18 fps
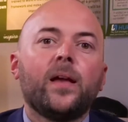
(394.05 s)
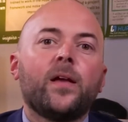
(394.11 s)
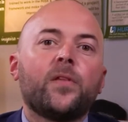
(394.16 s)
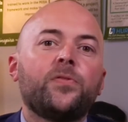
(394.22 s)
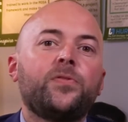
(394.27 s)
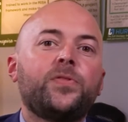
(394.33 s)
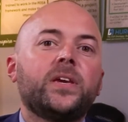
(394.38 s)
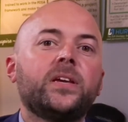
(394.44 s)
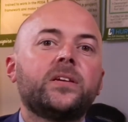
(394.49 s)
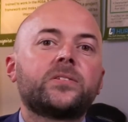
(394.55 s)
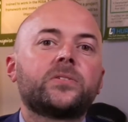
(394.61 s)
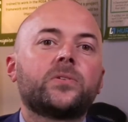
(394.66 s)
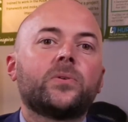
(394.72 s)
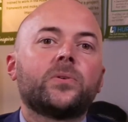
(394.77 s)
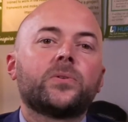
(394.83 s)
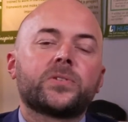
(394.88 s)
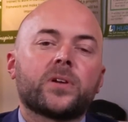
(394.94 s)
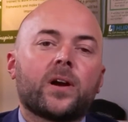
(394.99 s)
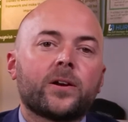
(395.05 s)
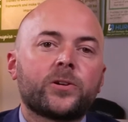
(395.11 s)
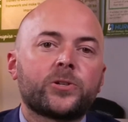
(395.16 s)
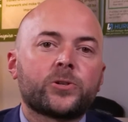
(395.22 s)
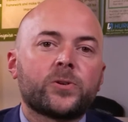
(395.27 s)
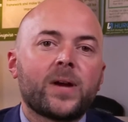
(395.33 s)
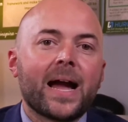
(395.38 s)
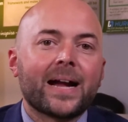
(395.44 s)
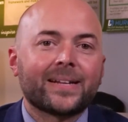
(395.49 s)
These goals are
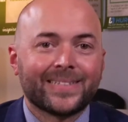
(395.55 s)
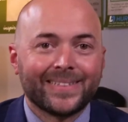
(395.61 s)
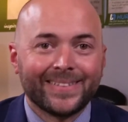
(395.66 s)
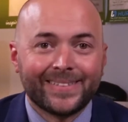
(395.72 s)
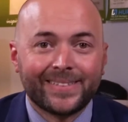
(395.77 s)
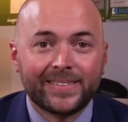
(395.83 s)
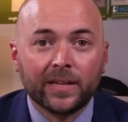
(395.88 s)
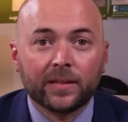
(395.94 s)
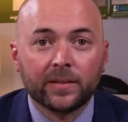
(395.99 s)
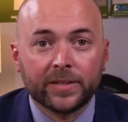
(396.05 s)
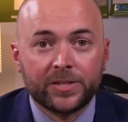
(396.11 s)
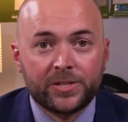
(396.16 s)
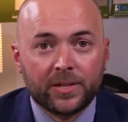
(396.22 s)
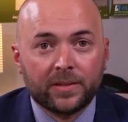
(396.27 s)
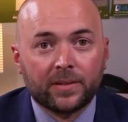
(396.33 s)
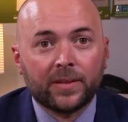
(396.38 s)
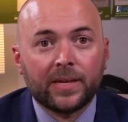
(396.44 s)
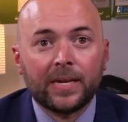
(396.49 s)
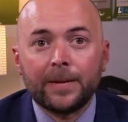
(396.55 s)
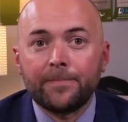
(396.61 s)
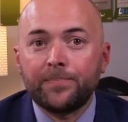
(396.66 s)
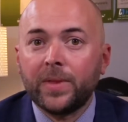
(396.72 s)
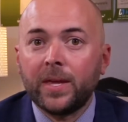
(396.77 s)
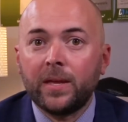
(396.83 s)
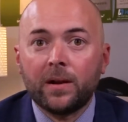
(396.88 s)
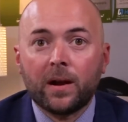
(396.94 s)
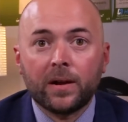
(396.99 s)
tracked diligently
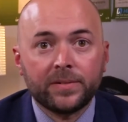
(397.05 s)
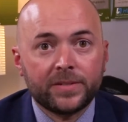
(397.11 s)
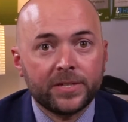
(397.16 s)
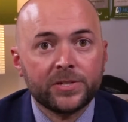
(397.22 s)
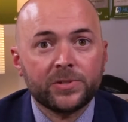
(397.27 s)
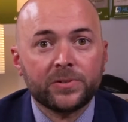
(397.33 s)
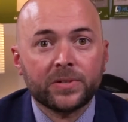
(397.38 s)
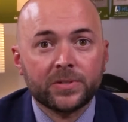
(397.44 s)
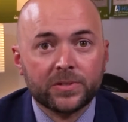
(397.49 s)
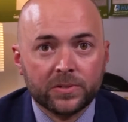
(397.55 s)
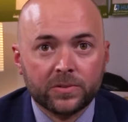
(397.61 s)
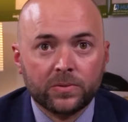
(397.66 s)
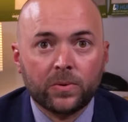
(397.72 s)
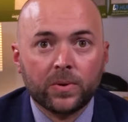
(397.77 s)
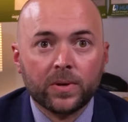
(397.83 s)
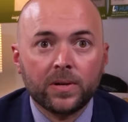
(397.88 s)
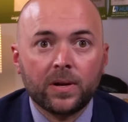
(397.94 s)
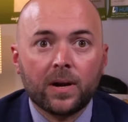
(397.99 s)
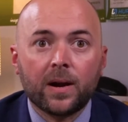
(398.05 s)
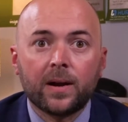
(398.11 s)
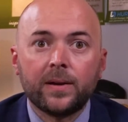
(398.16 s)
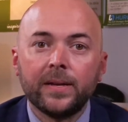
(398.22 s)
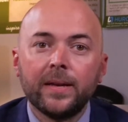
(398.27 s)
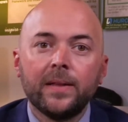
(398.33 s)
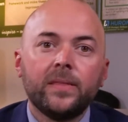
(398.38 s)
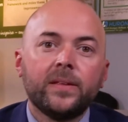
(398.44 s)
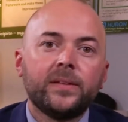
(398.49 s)
in our district scorecard,
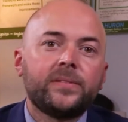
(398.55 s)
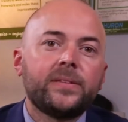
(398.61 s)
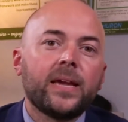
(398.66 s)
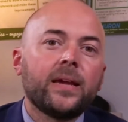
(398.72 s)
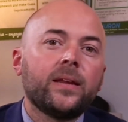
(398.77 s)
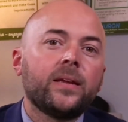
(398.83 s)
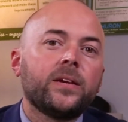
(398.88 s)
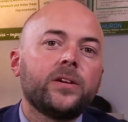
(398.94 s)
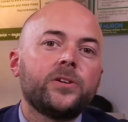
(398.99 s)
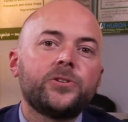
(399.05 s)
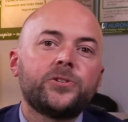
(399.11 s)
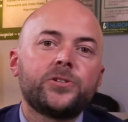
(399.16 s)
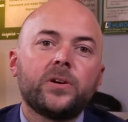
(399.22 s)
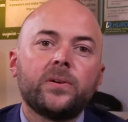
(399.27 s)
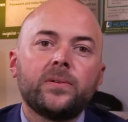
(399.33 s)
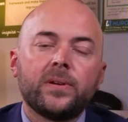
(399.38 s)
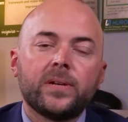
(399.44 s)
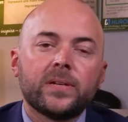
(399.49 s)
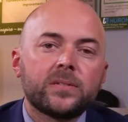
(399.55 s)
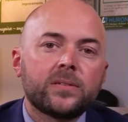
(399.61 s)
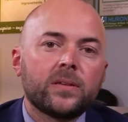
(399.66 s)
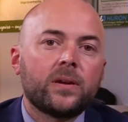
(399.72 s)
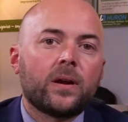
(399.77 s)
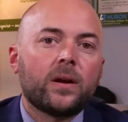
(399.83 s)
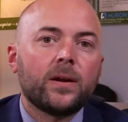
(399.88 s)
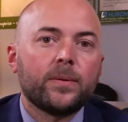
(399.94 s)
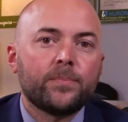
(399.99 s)
and the data has shown us that
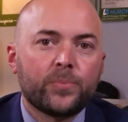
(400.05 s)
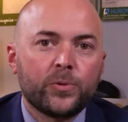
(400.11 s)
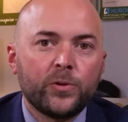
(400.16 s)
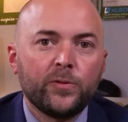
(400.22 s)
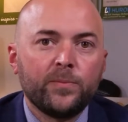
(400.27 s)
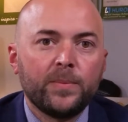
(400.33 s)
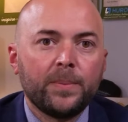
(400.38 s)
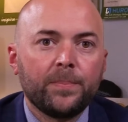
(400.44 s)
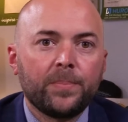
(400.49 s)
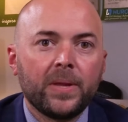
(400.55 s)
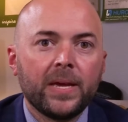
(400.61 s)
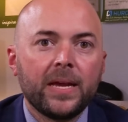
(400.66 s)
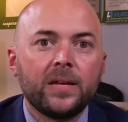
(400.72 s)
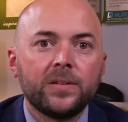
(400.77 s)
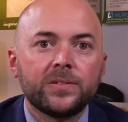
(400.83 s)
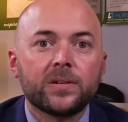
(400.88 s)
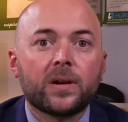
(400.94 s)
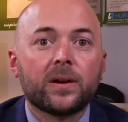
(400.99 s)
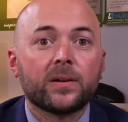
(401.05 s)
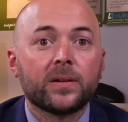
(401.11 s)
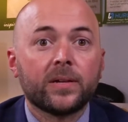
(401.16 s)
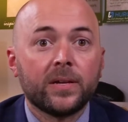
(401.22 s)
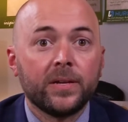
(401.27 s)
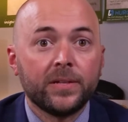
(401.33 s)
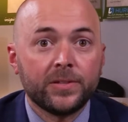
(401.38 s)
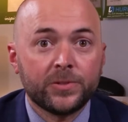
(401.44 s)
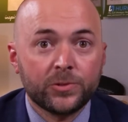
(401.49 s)
our improvement plans are
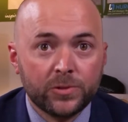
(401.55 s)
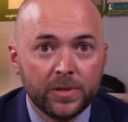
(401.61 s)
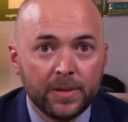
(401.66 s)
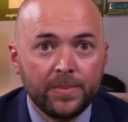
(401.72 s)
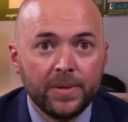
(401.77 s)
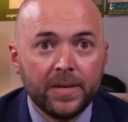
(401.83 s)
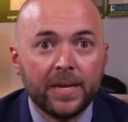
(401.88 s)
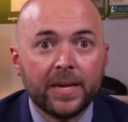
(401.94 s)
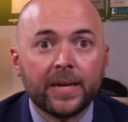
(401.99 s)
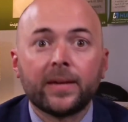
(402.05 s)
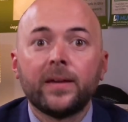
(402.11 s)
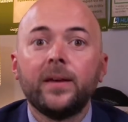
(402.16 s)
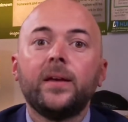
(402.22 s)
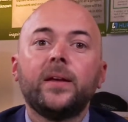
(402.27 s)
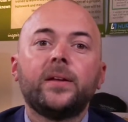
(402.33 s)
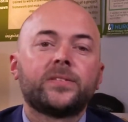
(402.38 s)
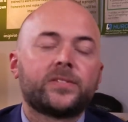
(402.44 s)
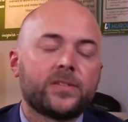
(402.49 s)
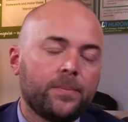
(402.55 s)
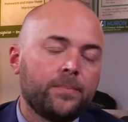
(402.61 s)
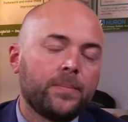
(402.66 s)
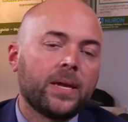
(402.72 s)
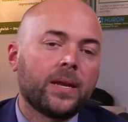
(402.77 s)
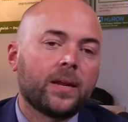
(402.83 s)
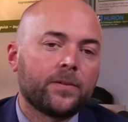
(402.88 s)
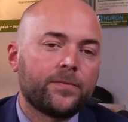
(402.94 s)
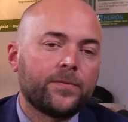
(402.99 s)
contributing to
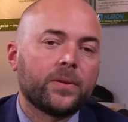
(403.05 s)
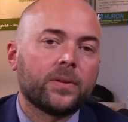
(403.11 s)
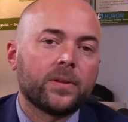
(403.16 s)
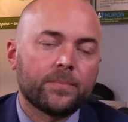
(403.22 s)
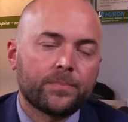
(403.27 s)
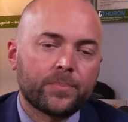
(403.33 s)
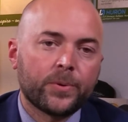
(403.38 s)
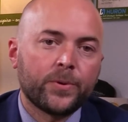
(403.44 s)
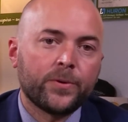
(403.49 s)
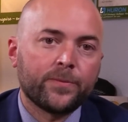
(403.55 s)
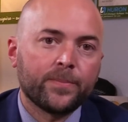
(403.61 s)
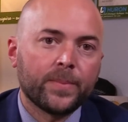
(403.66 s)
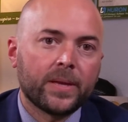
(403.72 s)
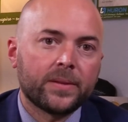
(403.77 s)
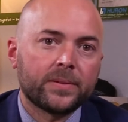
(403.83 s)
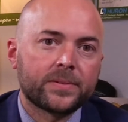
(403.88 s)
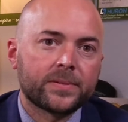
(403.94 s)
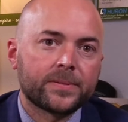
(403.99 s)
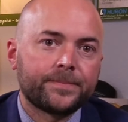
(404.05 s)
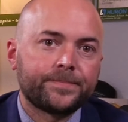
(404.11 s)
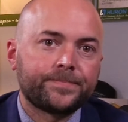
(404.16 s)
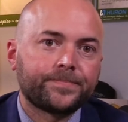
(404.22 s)
meaningful improvements.